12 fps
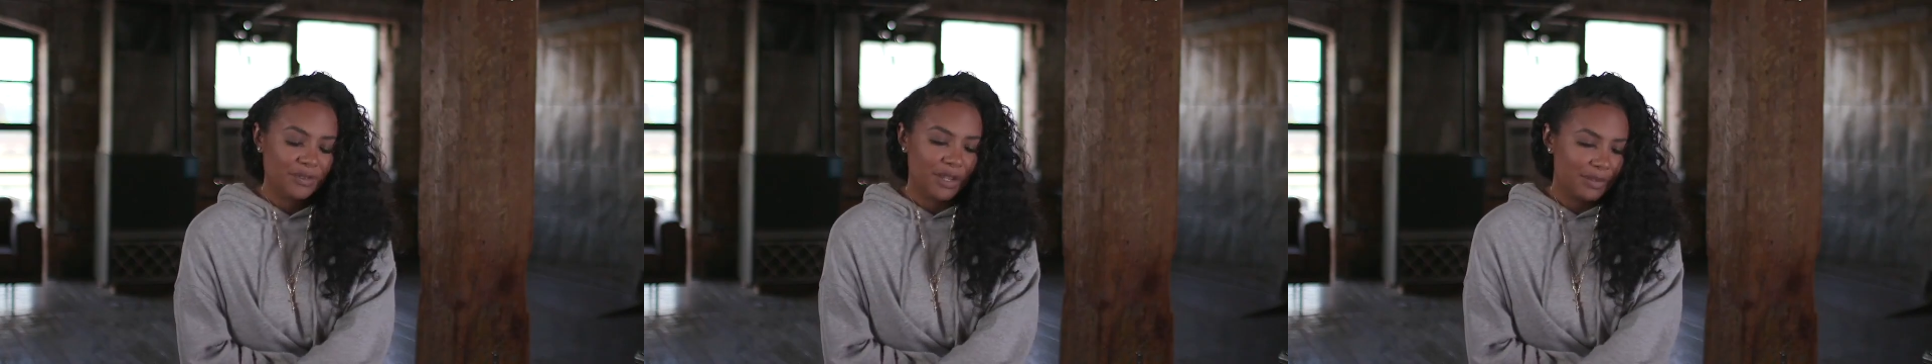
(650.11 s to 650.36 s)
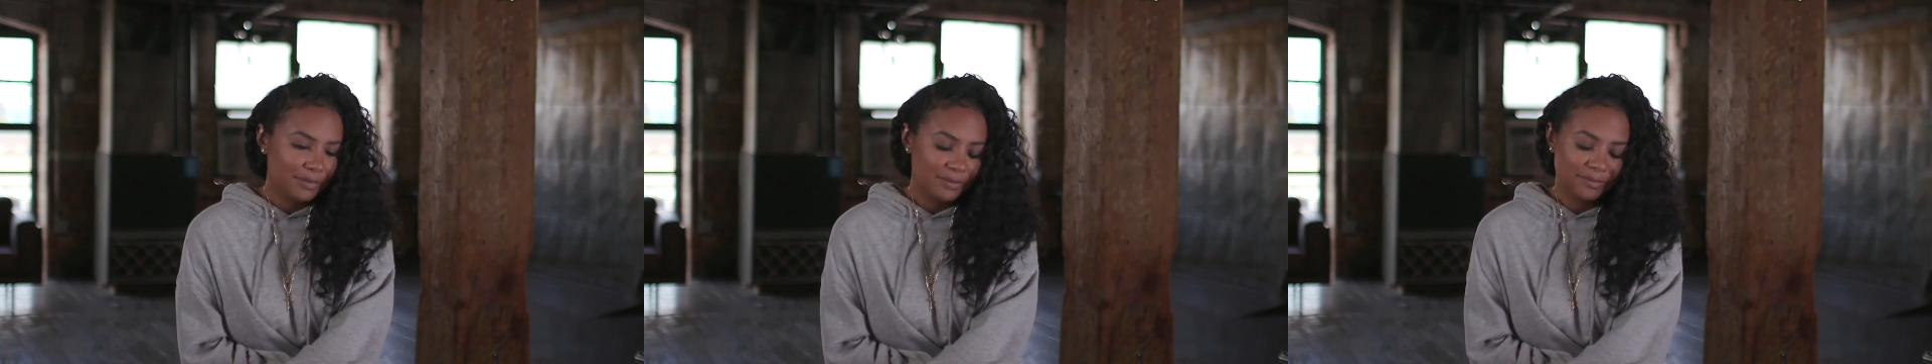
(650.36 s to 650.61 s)
No.
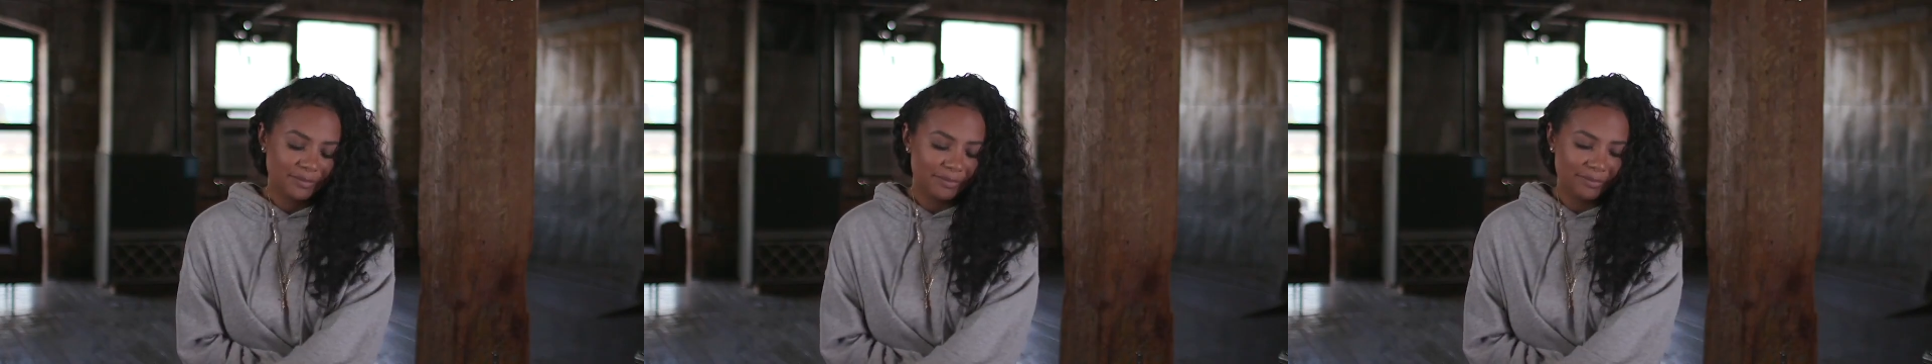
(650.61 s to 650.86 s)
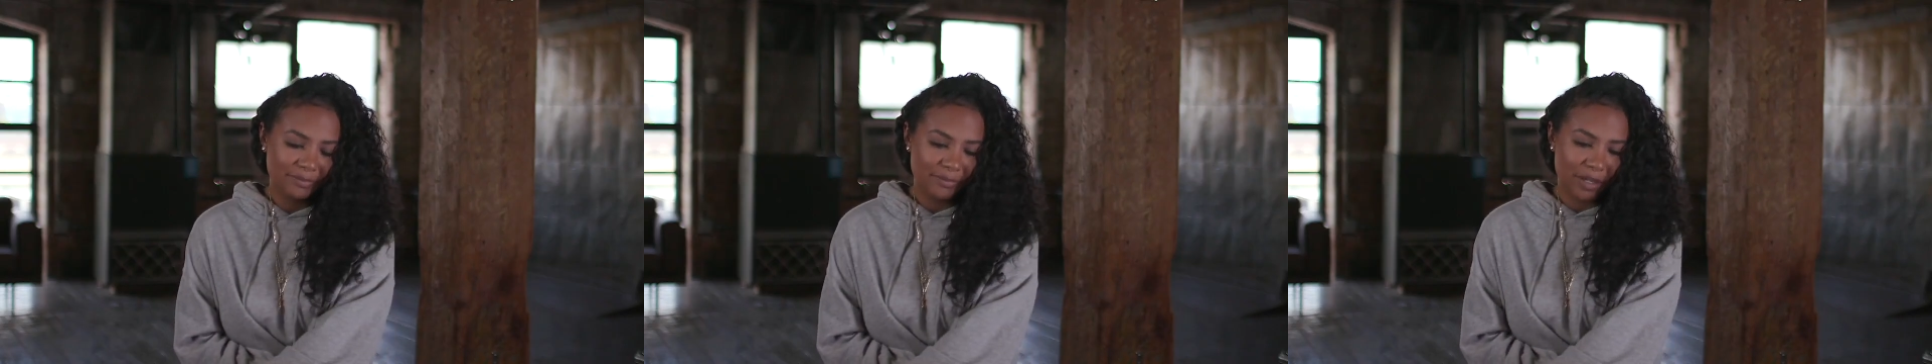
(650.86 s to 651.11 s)

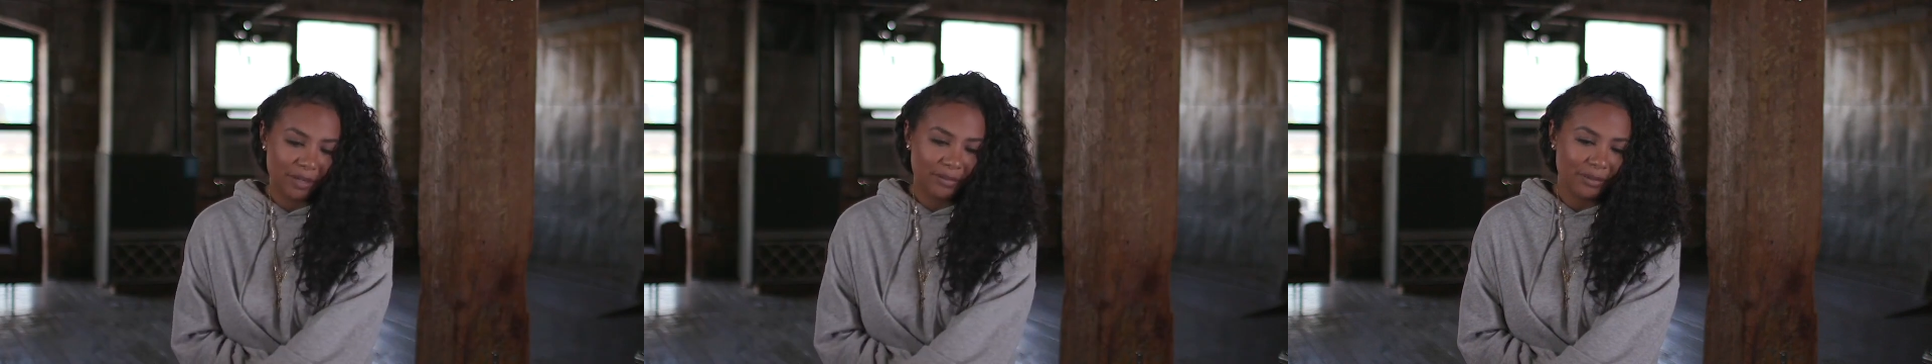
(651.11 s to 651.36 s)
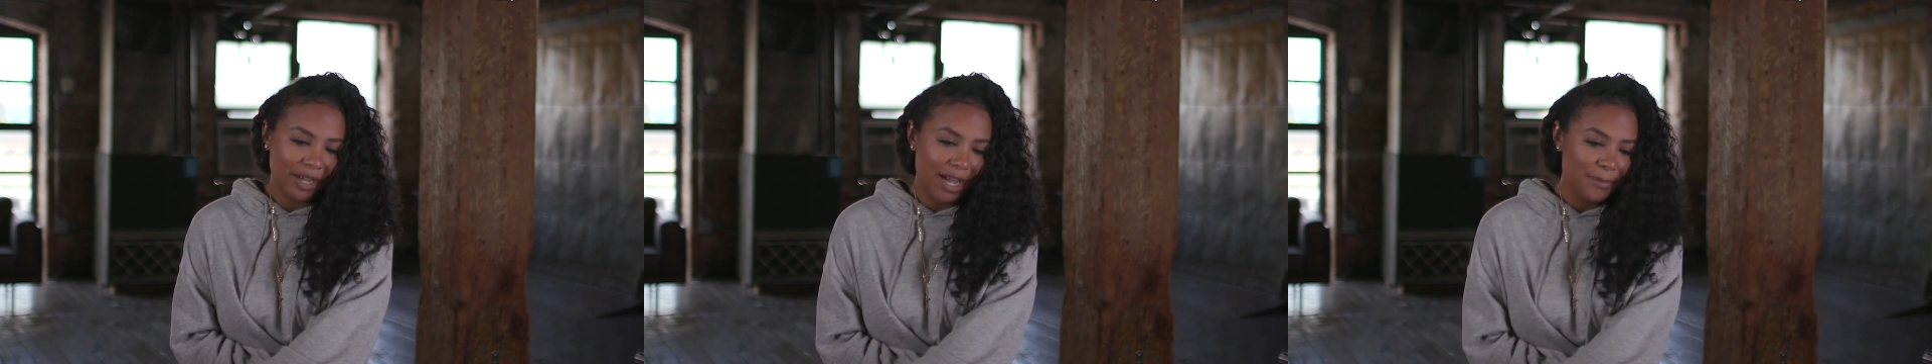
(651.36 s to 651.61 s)

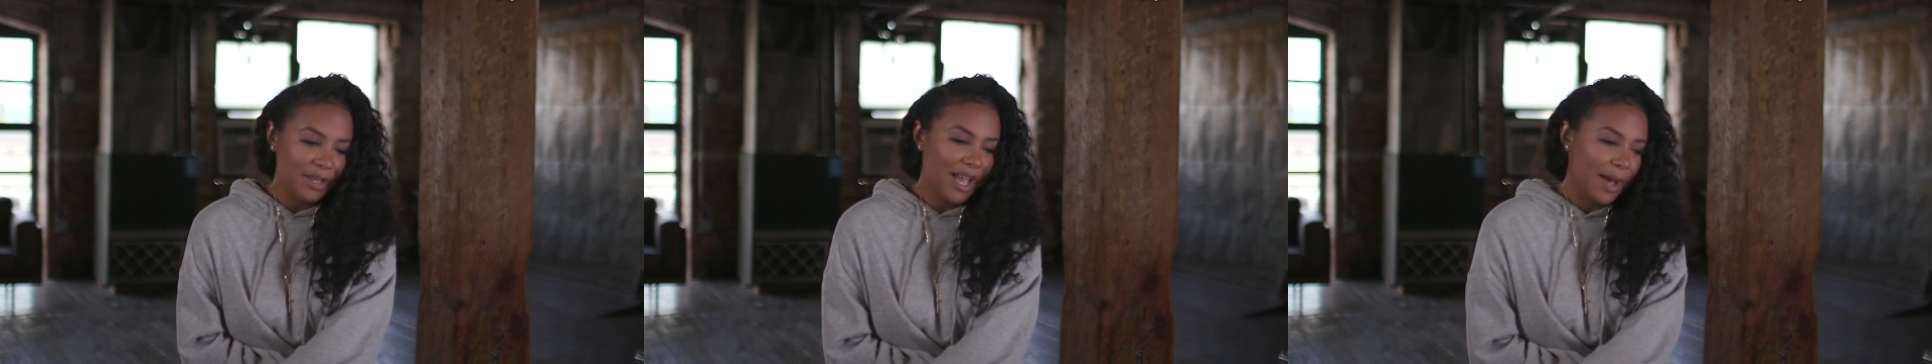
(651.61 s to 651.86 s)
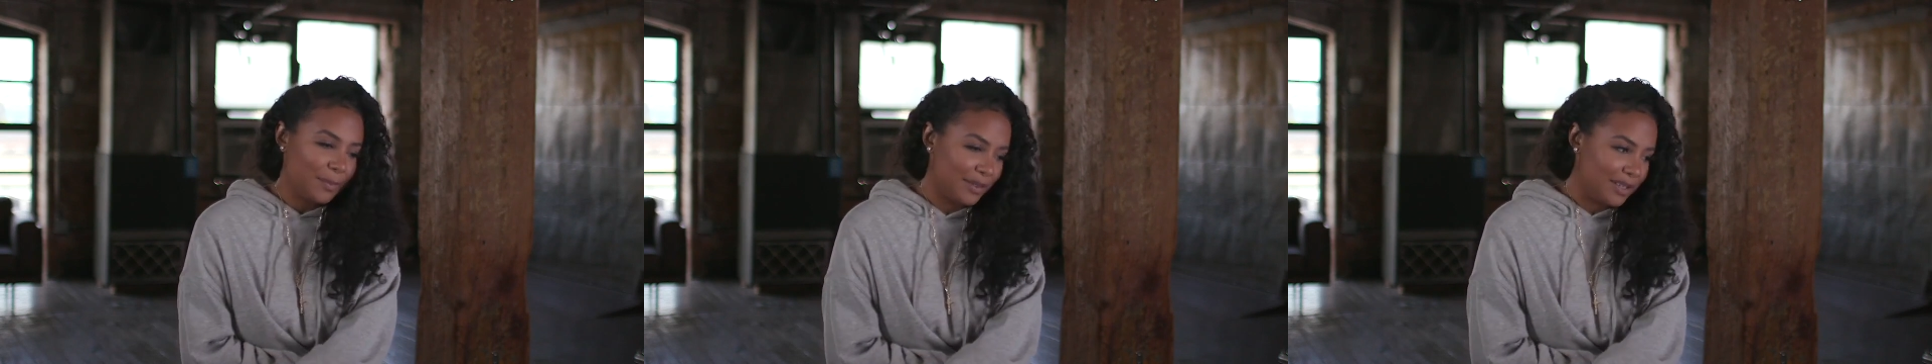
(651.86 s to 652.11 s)
I'm a
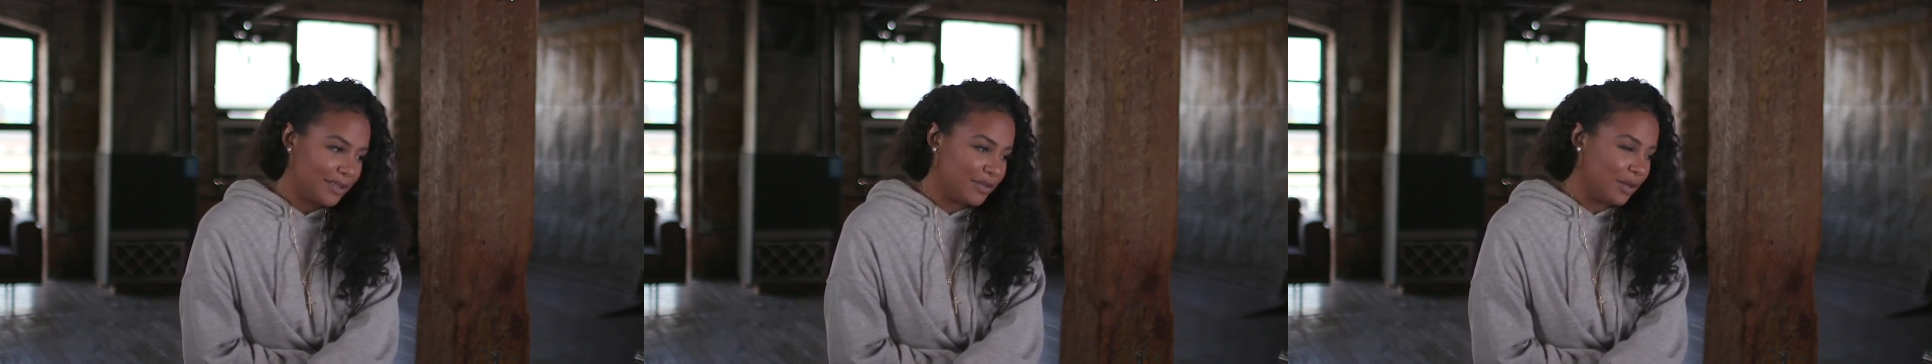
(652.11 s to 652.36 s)
capitalist,